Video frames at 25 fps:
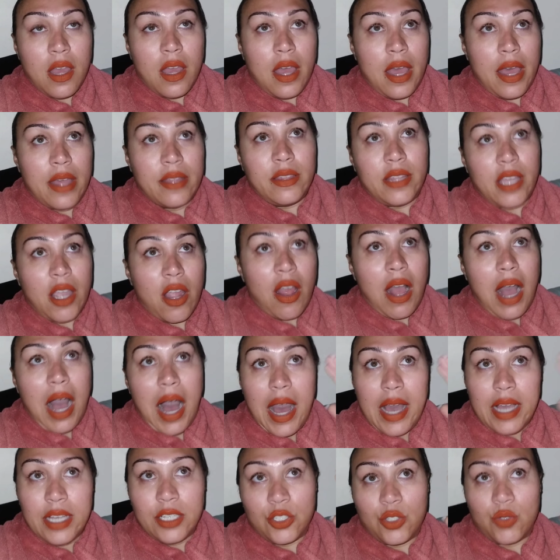and their
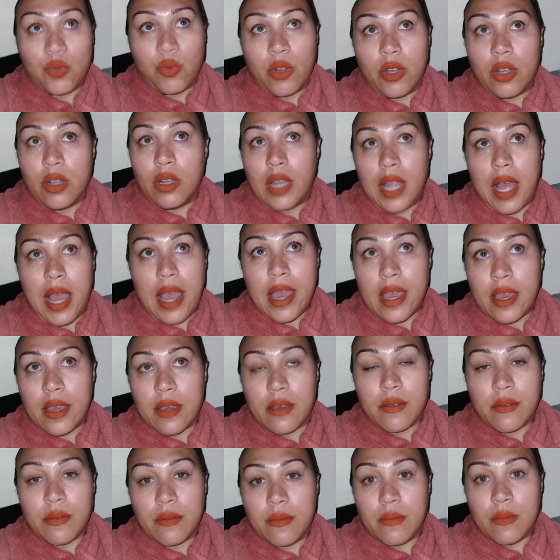eyes were
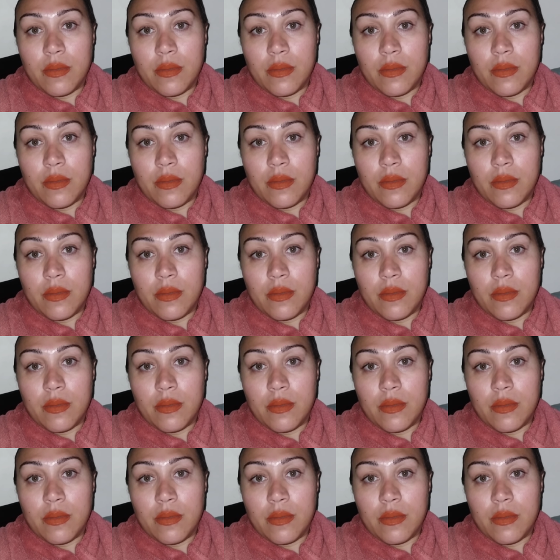like